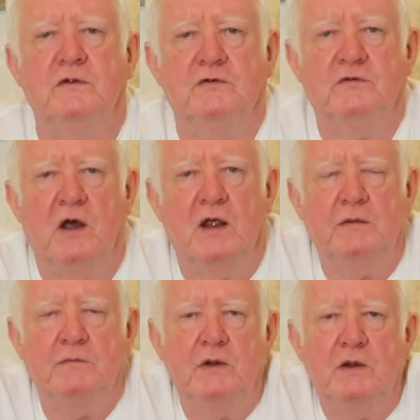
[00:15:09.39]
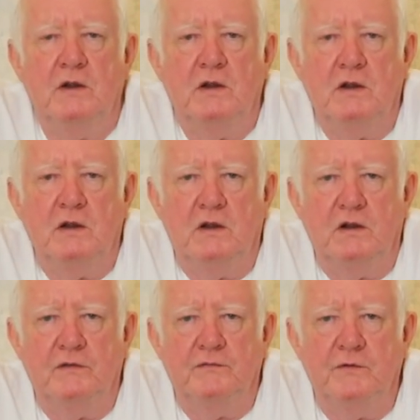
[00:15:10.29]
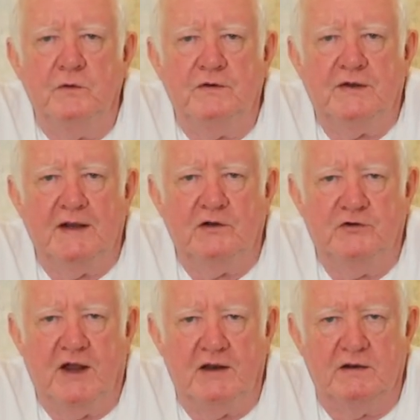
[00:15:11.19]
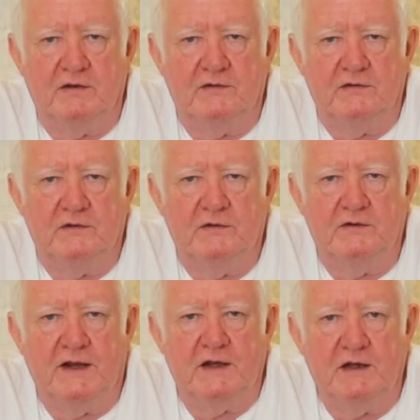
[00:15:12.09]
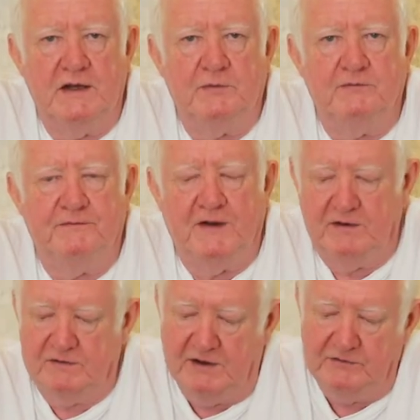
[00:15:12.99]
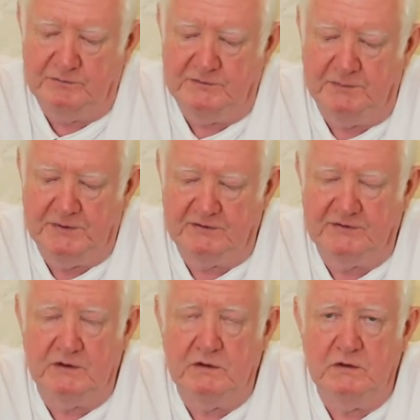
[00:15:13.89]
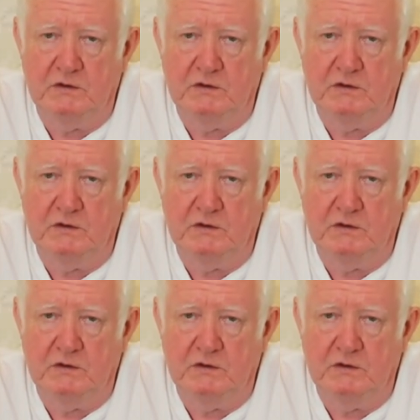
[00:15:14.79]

It's time for you to take a chance, to take a leap of faith, as depicted